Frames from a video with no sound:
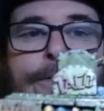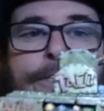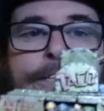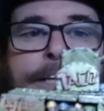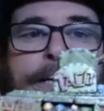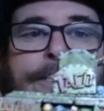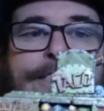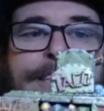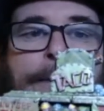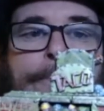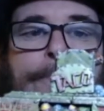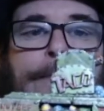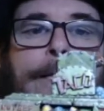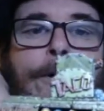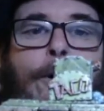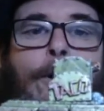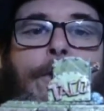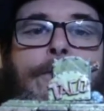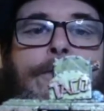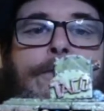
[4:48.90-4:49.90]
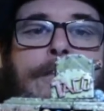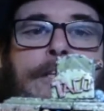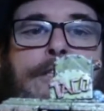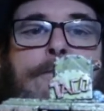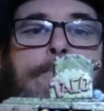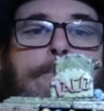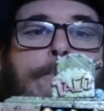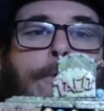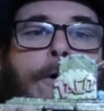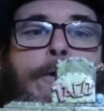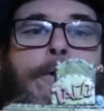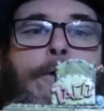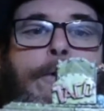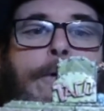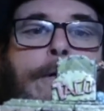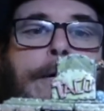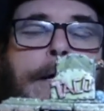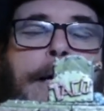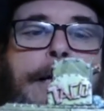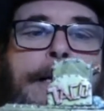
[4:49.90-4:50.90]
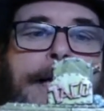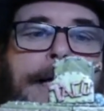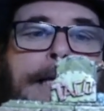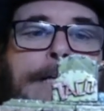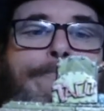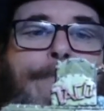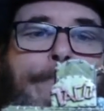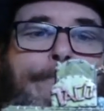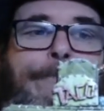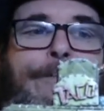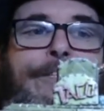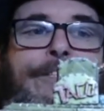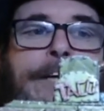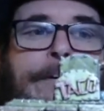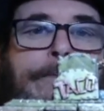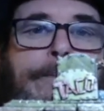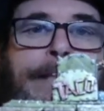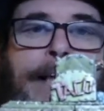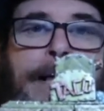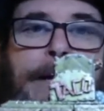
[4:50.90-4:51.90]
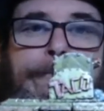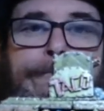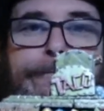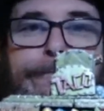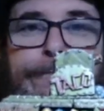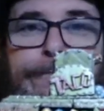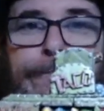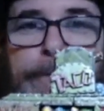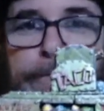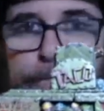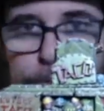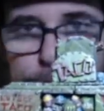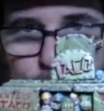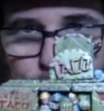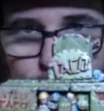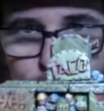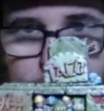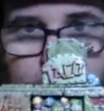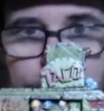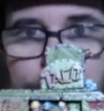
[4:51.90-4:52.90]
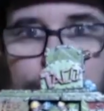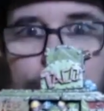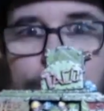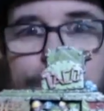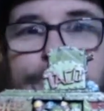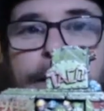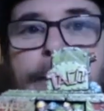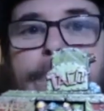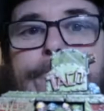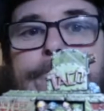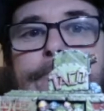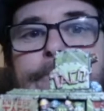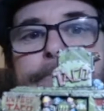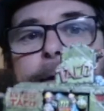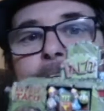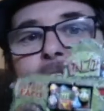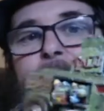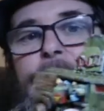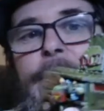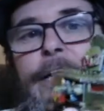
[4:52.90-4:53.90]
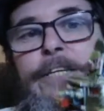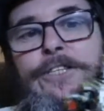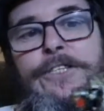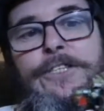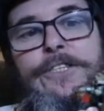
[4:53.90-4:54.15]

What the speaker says: does something on this model, can it represent it without going too far for the imagination?